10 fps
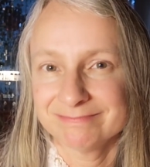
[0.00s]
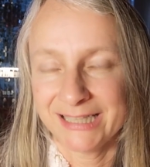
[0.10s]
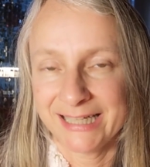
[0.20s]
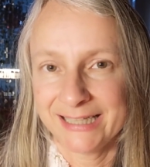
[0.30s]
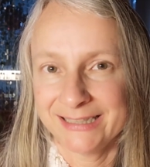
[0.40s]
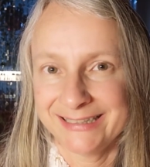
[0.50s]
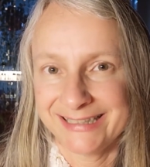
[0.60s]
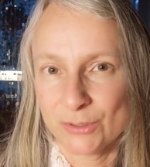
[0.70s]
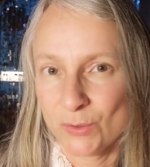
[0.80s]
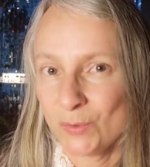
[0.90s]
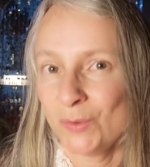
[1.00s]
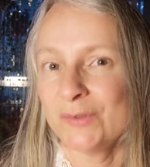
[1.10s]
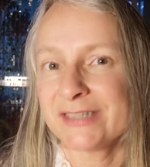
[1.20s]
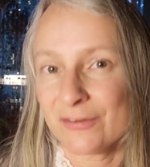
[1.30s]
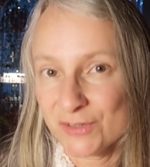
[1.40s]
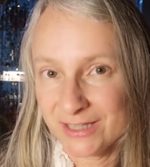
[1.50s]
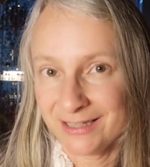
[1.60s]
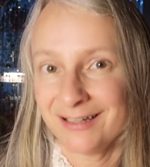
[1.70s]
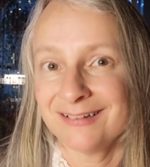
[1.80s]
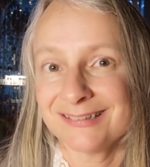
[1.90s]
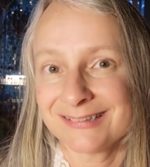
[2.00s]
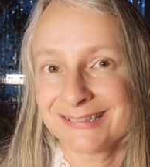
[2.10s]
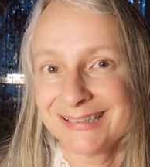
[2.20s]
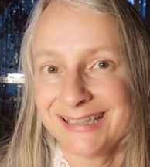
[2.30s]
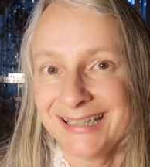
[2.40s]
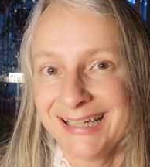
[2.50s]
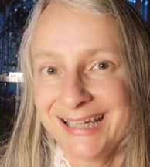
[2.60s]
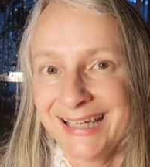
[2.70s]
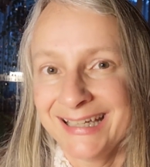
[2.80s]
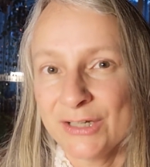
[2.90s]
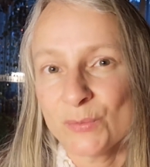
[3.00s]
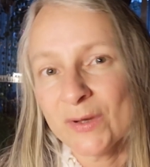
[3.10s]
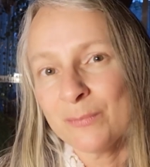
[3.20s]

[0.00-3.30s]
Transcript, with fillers: and it holds everything else. And it